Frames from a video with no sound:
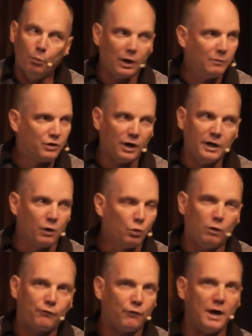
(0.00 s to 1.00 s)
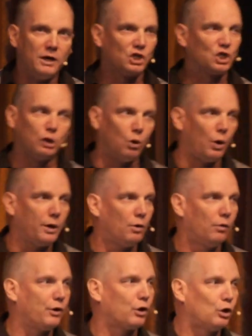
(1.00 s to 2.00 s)
But I'm telling you, a real friend is
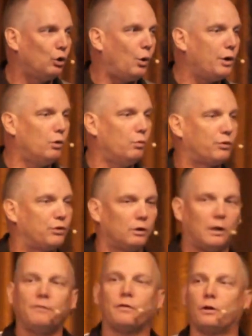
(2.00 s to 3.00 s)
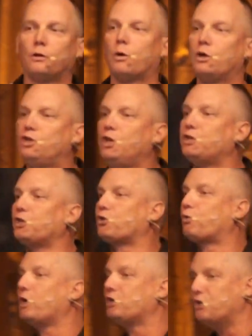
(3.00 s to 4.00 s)
loyal. They're loyal with the love of the Lord Jesus
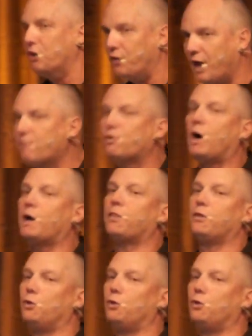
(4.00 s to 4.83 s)
Christ, and they've got